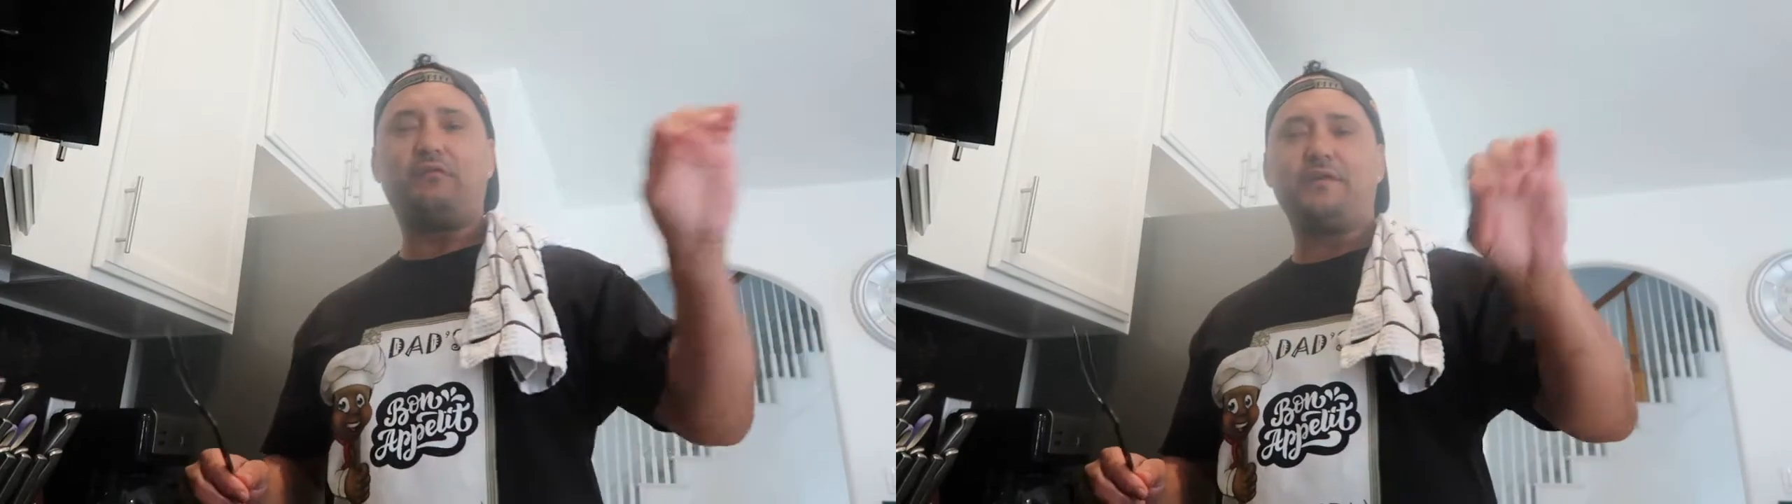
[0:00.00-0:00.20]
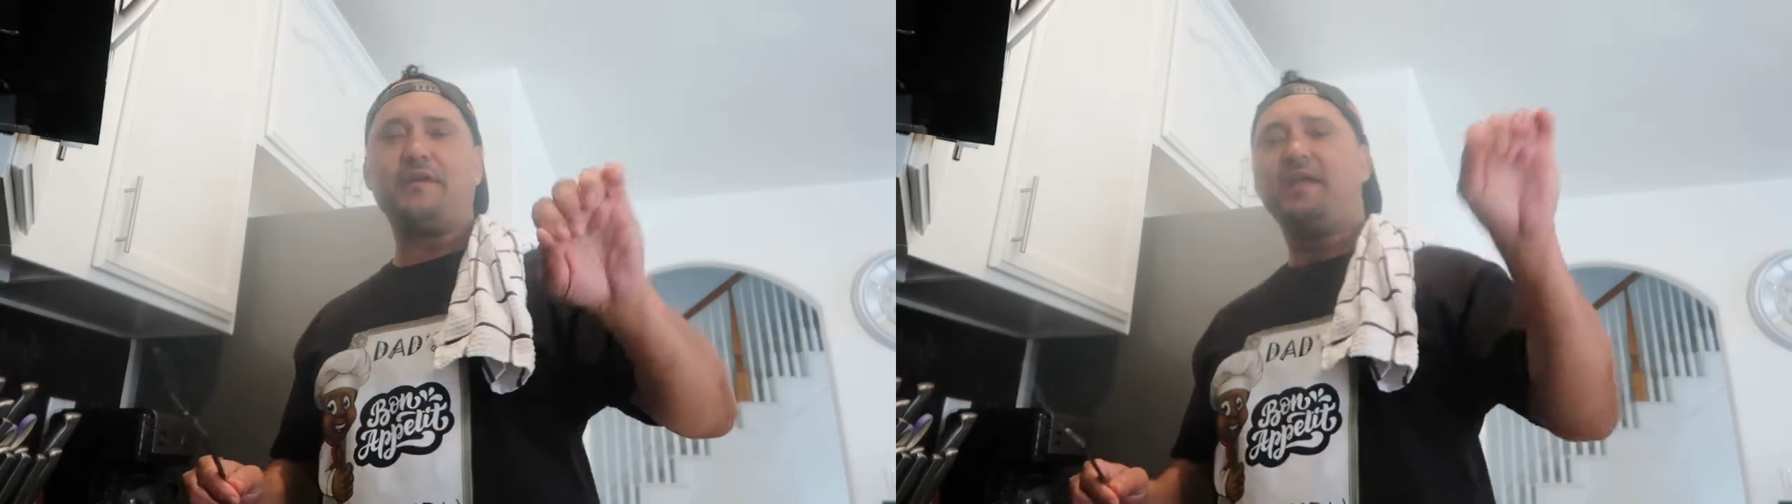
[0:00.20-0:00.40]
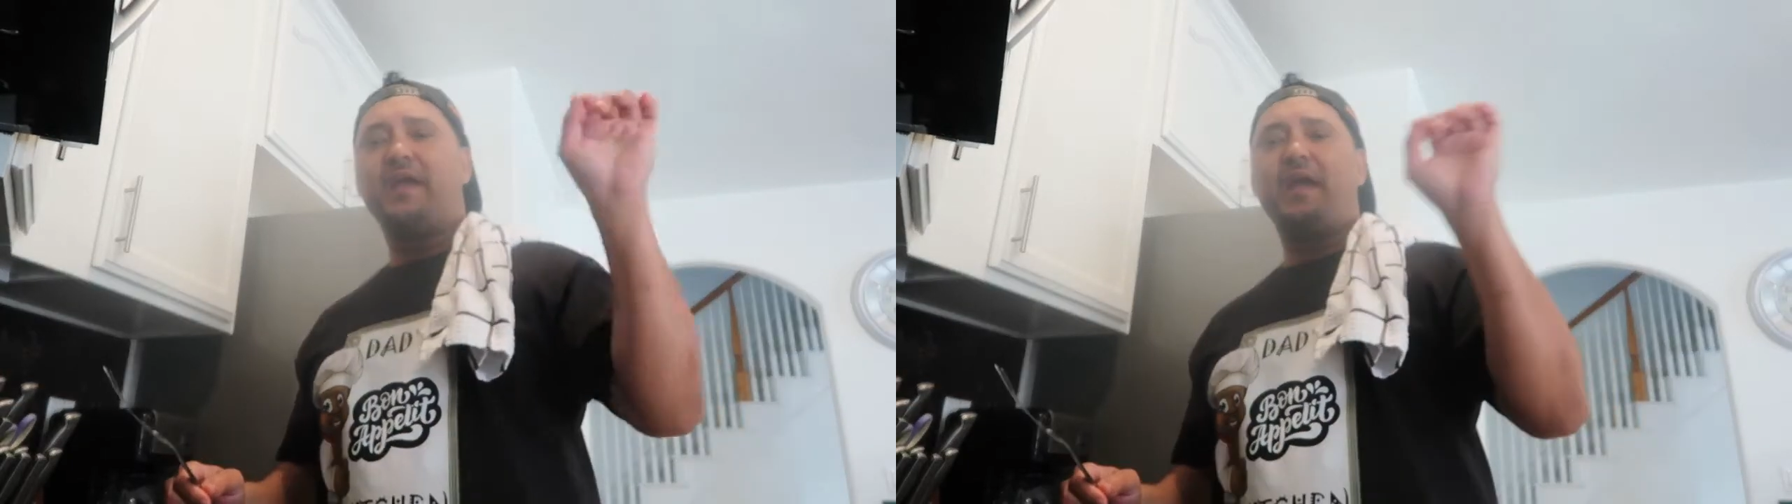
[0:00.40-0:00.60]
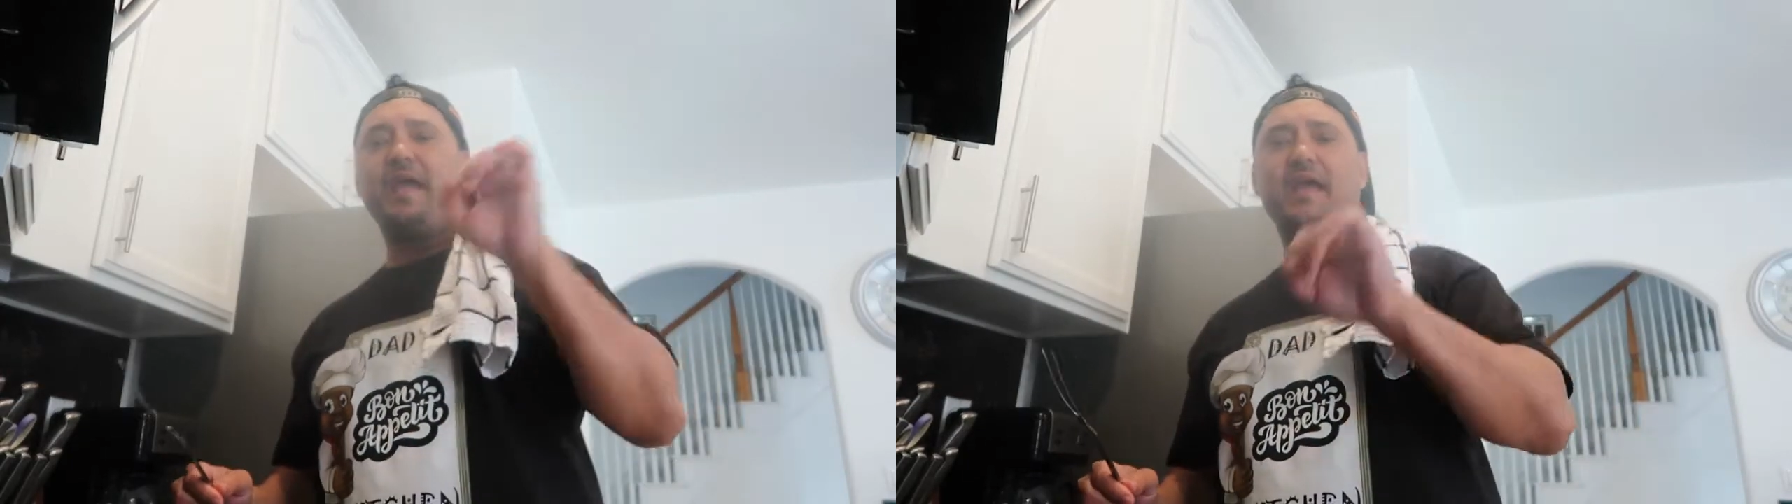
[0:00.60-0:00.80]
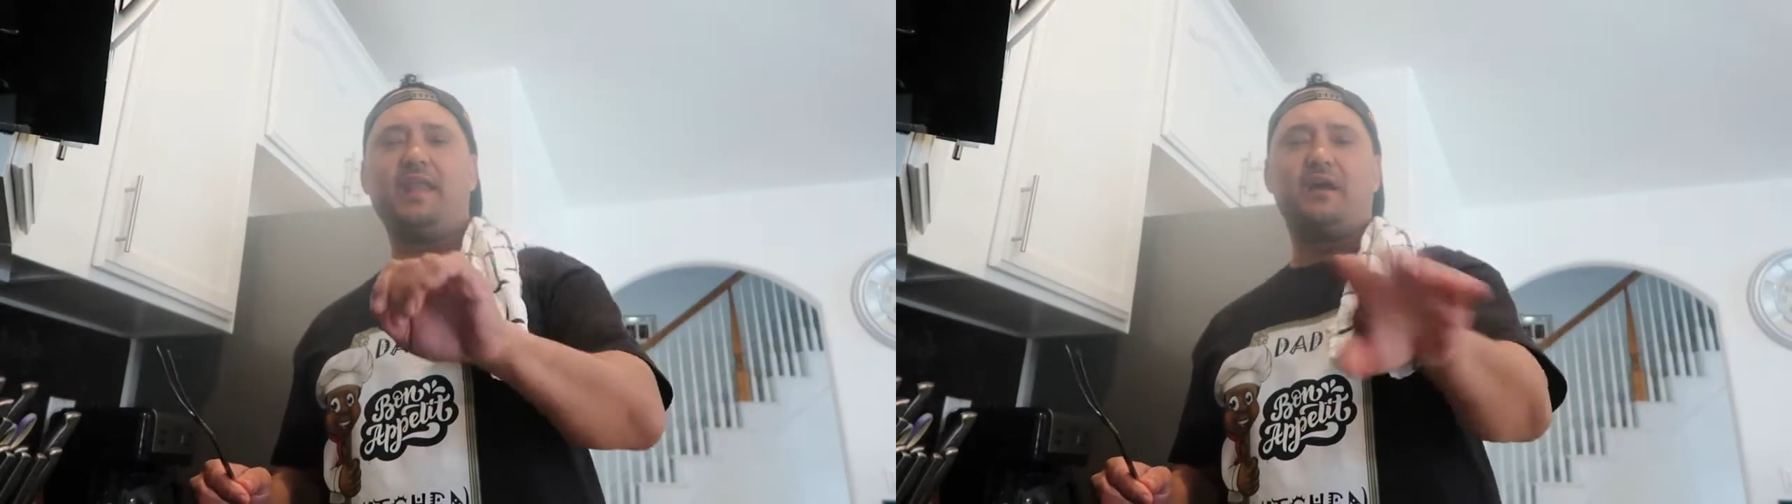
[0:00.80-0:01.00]
over it.
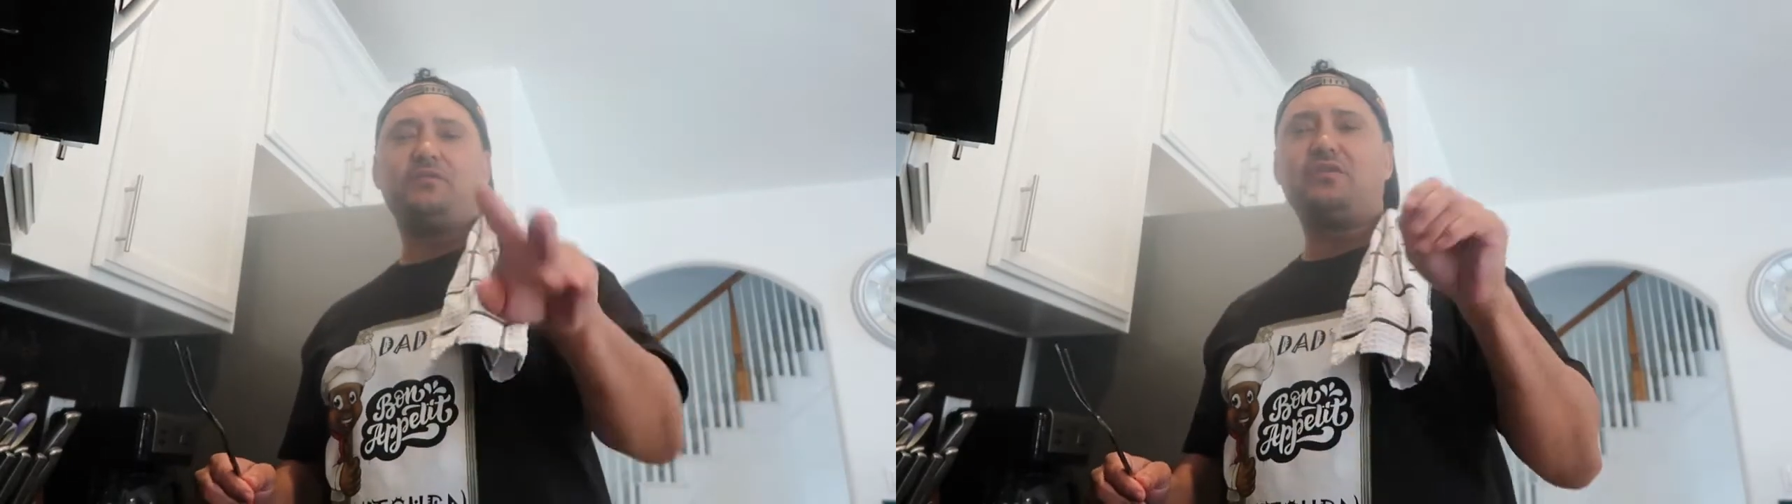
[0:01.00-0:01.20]
And uh,